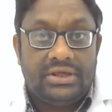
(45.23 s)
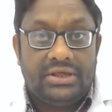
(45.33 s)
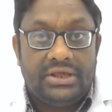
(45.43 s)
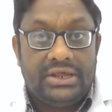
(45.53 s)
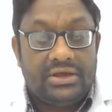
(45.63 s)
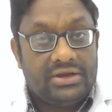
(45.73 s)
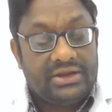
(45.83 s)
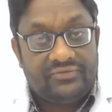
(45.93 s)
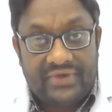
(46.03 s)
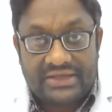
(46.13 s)
ear
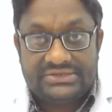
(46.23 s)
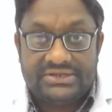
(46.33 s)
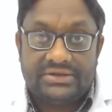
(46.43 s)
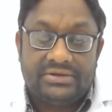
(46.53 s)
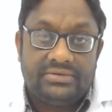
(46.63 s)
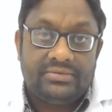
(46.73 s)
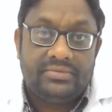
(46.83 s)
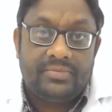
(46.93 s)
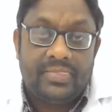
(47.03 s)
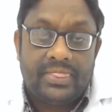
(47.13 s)
infection
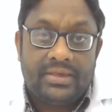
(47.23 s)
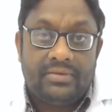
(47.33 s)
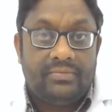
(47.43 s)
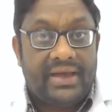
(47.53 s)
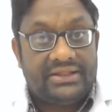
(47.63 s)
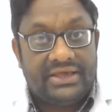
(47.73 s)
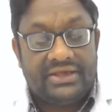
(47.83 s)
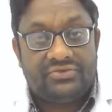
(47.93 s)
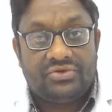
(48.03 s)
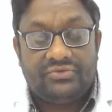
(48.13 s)
by the
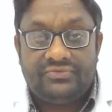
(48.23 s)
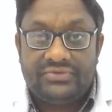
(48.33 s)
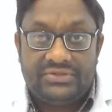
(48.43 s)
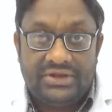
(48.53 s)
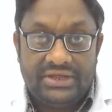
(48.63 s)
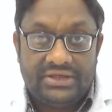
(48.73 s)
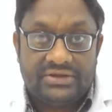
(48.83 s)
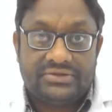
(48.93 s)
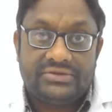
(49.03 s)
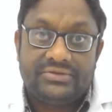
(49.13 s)
age of 3
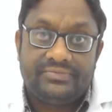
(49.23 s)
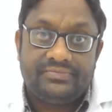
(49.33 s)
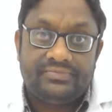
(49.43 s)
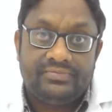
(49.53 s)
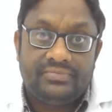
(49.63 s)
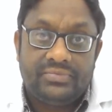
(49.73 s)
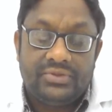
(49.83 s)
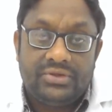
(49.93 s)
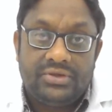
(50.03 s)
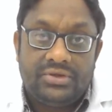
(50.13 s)
years.
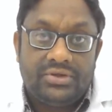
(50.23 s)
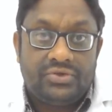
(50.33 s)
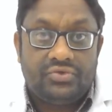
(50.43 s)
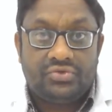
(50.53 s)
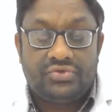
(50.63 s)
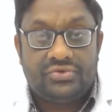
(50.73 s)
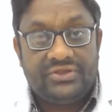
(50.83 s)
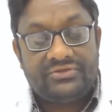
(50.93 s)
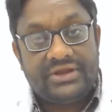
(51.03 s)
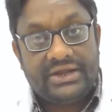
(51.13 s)
So through
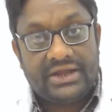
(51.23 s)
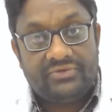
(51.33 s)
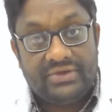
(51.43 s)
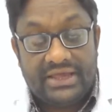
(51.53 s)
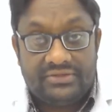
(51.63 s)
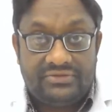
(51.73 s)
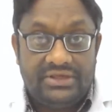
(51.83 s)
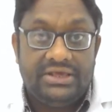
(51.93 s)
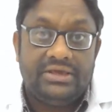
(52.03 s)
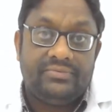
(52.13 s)
this data we can
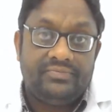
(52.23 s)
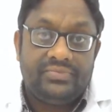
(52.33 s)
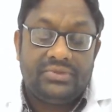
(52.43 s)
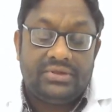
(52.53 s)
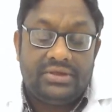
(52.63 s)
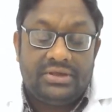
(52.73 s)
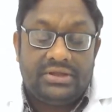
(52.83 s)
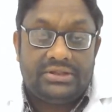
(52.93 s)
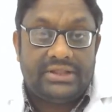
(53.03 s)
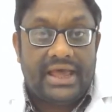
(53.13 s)
see
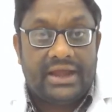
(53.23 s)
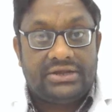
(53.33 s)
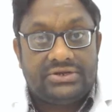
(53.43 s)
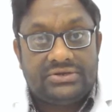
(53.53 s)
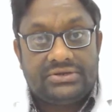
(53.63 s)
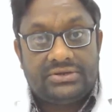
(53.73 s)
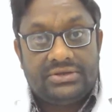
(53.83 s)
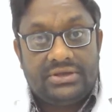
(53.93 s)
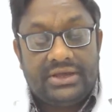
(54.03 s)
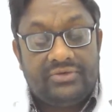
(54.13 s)
that
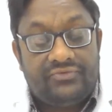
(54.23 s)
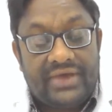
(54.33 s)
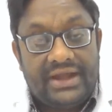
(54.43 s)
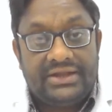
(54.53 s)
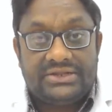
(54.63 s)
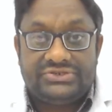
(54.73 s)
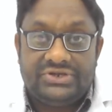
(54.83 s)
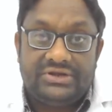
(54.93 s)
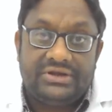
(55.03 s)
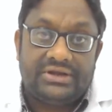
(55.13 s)
infant and
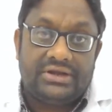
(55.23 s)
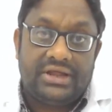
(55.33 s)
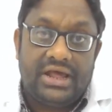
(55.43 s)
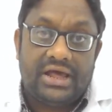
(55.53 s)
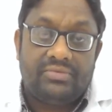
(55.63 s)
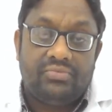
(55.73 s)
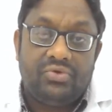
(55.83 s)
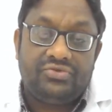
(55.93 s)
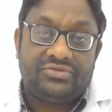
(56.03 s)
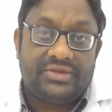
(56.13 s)
children are more
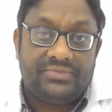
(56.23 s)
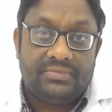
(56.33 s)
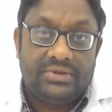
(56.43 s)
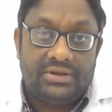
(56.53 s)
susceptible